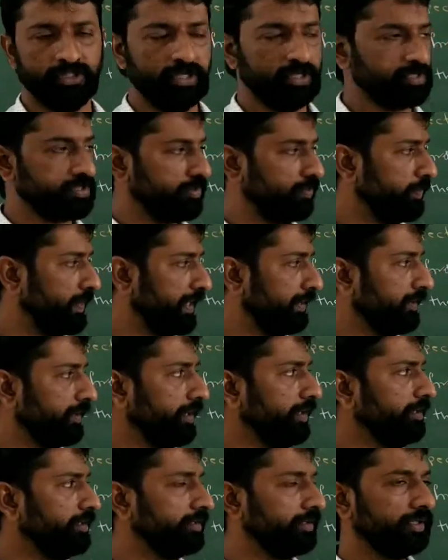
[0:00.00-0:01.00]
So when
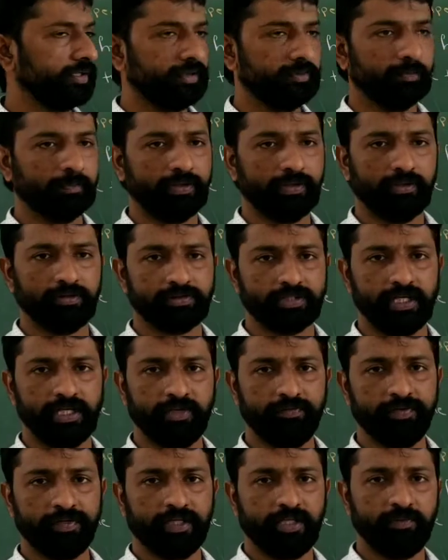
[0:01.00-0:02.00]
the
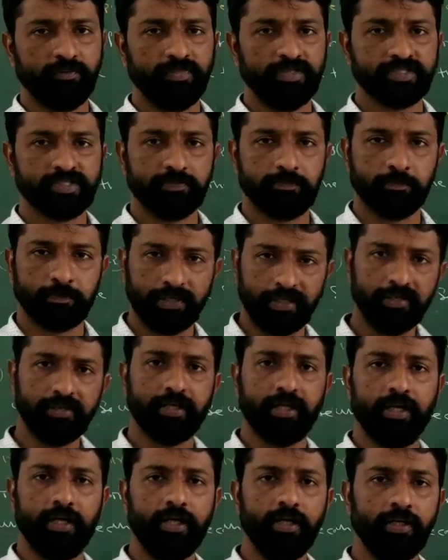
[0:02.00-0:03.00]
scientific name is
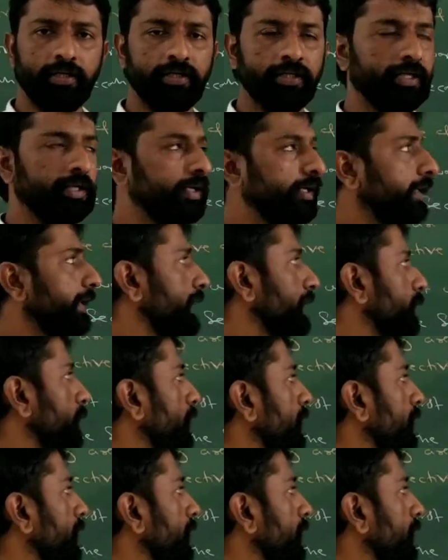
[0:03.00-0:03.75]
printed, it will